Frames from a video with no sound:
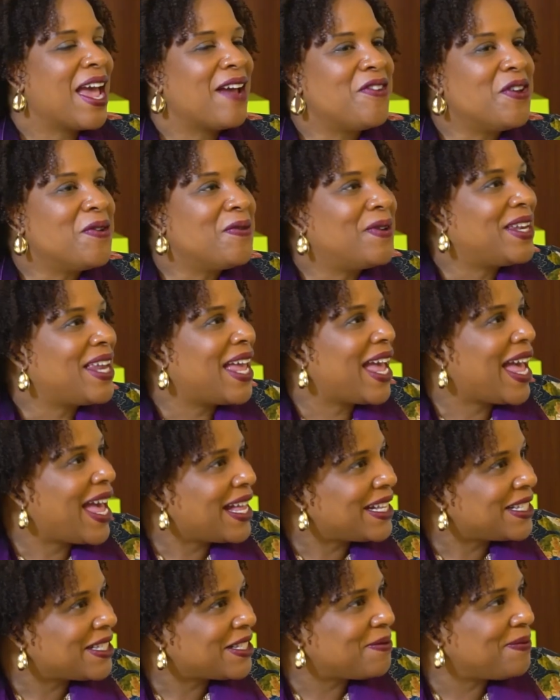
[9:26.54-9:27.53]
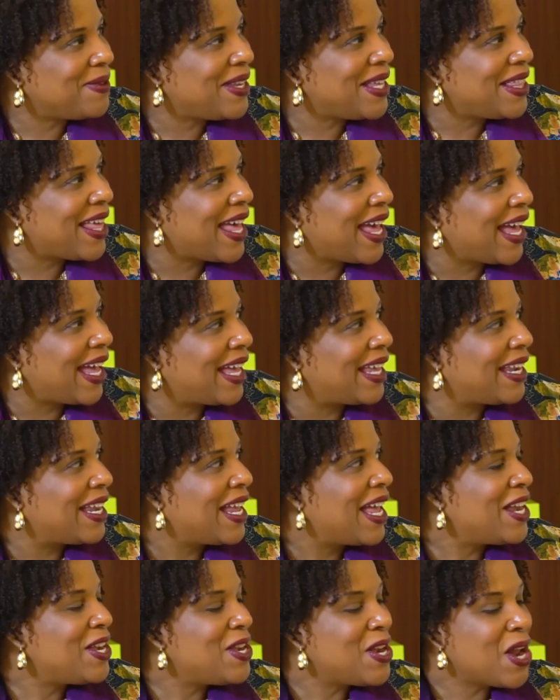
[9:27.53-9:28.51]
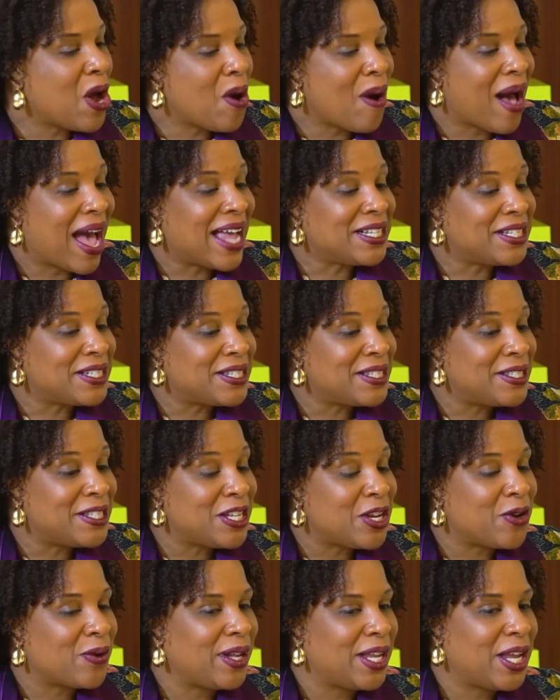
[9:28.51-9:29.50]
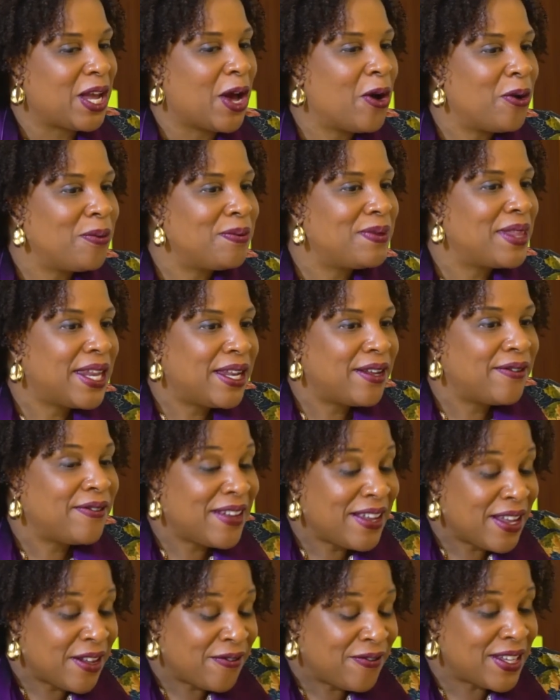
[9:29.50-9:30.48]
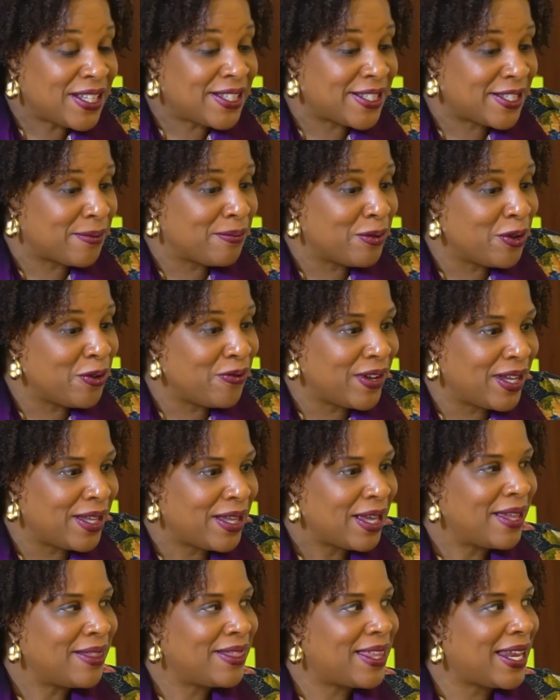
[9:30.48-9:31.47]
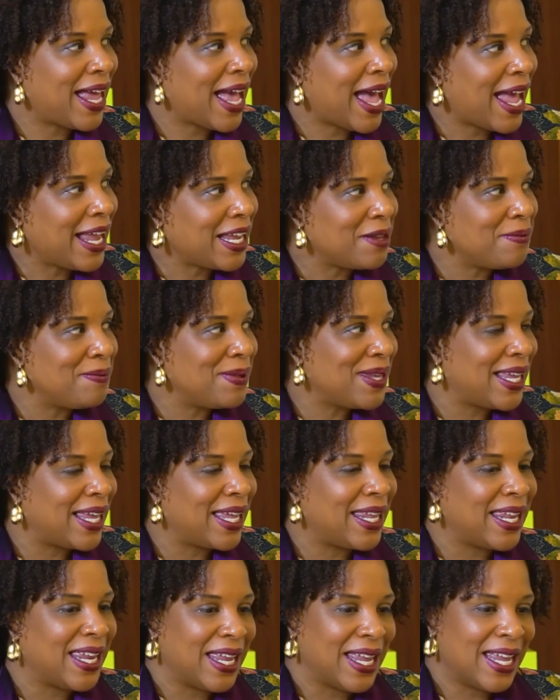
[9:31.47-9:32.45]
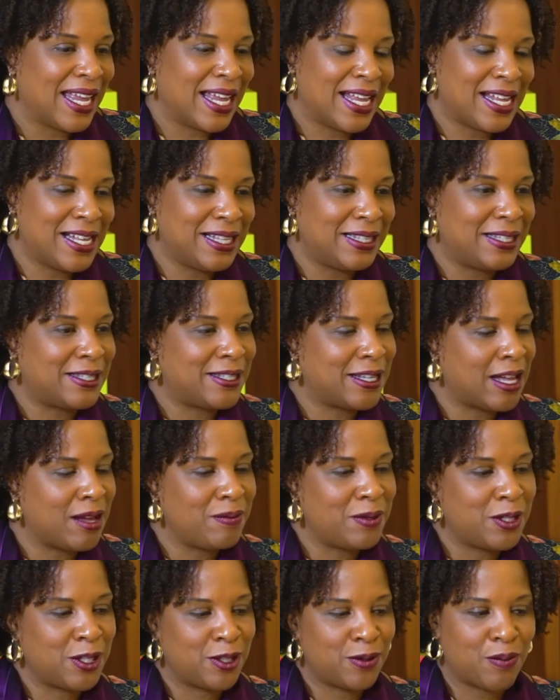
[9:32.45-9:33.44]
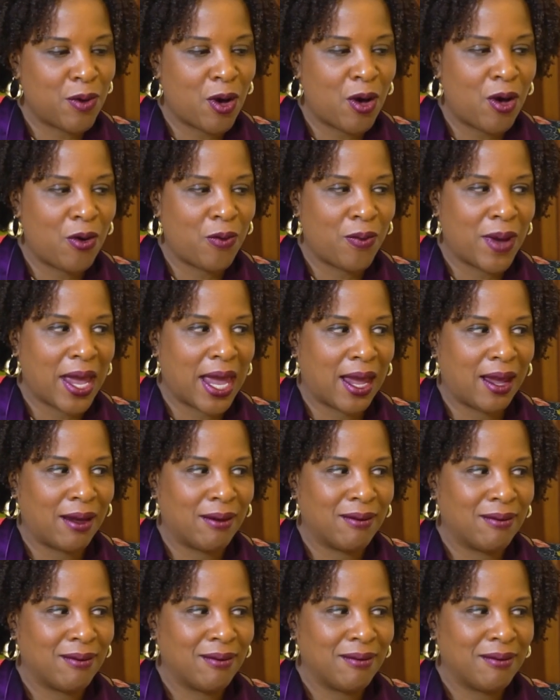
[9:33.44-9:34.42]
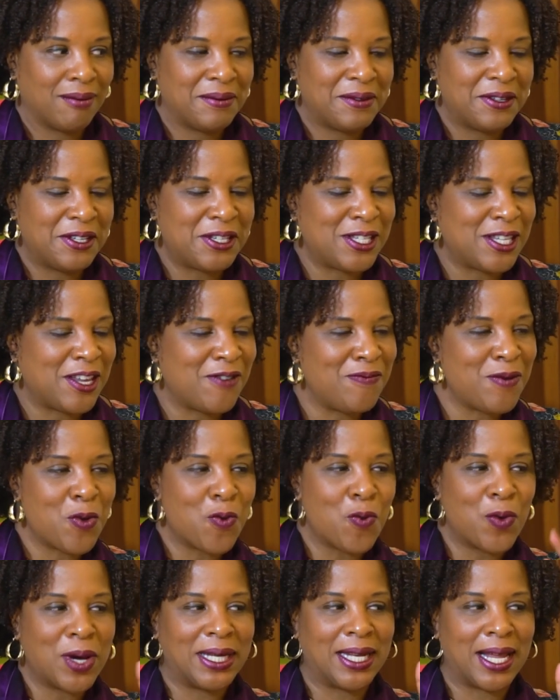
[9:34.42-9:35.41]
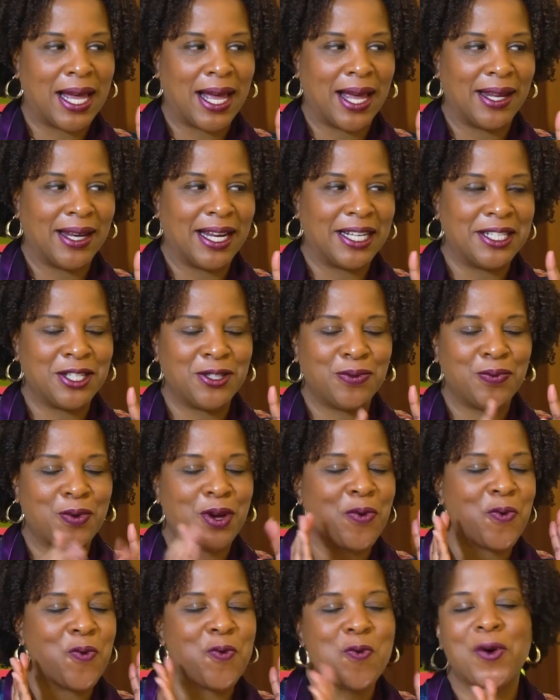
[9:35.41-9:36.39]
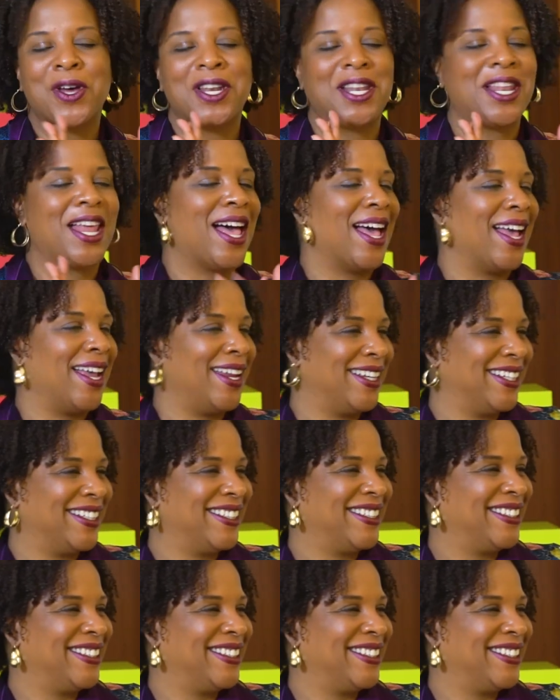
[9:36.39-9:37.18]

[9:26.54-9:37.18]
Everyone asks me that. No, I just secretly hope that if it's a movie, that I can be in it in some small way. Mm-hmm. Just give me one line. I just want one line.